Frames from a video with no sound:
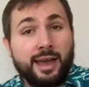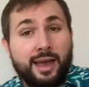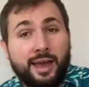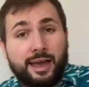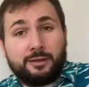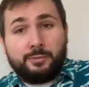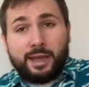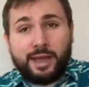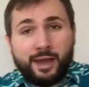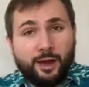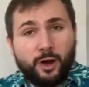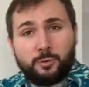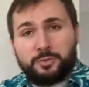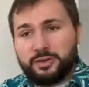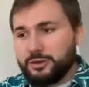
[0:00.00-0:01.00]
Anyway, I
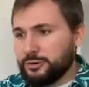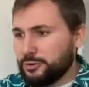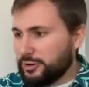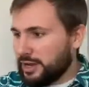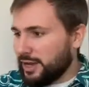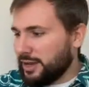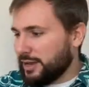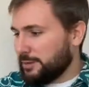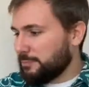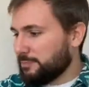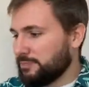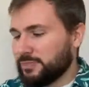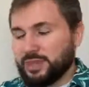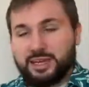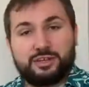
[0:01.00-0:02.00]
hope you
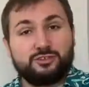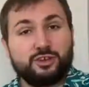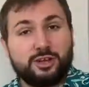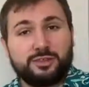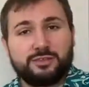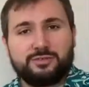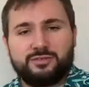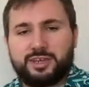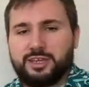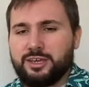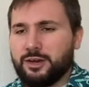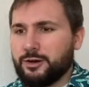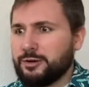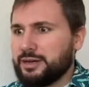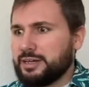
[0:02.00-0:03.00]
um, enjoyed this
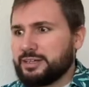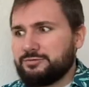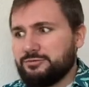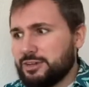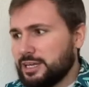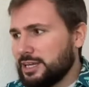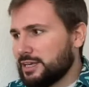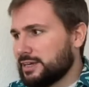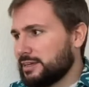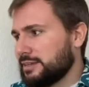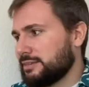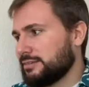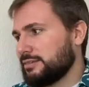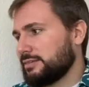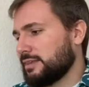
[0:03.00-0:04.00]
video. It really
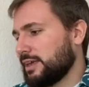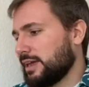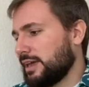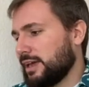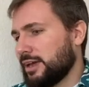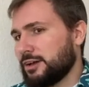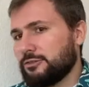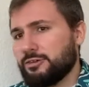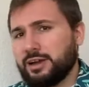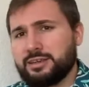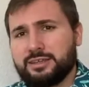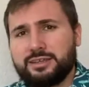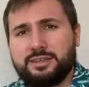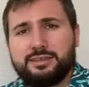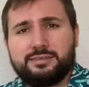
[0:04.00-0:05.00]
is uh, quite
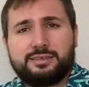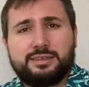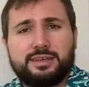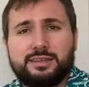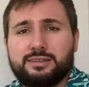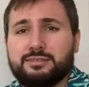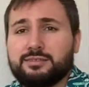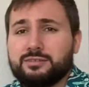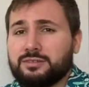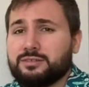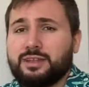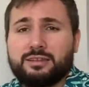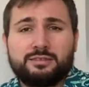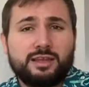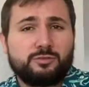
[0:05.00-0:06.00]
easy. It
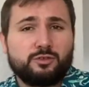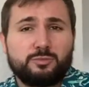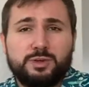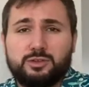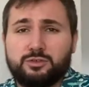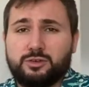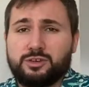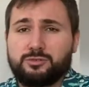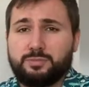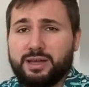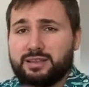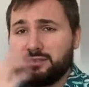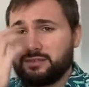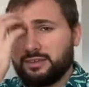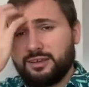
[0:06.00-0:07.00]
doesn't have to be too
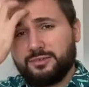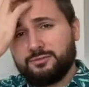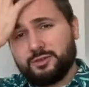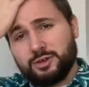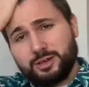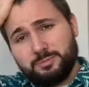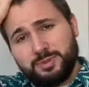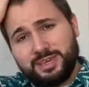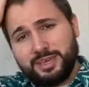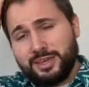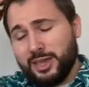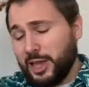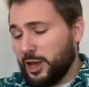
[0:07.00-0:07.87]
expensive. You can be